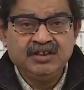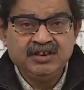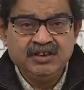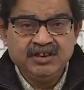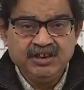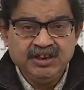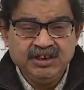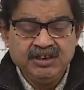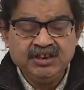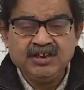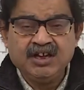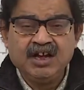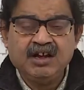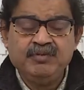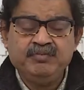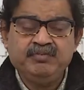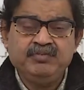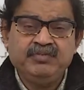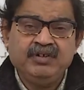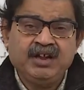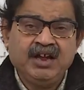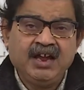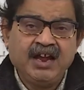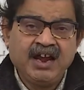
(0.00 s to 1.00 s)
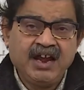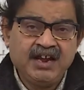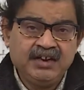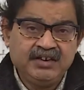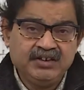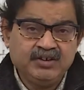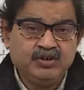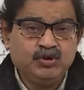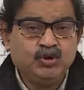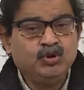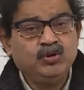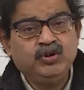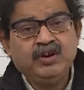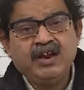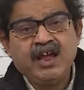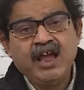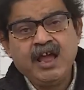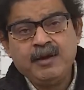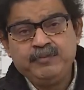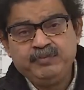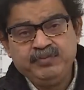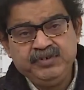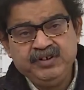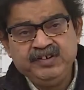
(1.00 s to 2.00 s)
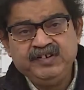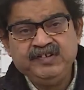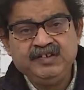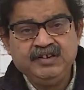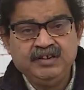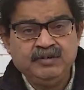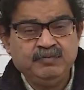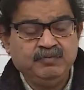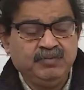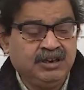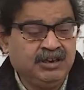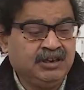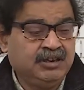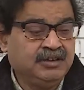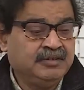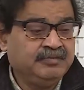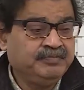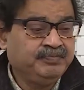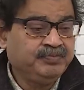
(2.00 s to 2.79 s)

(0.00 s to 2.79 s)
income had grown appreciably.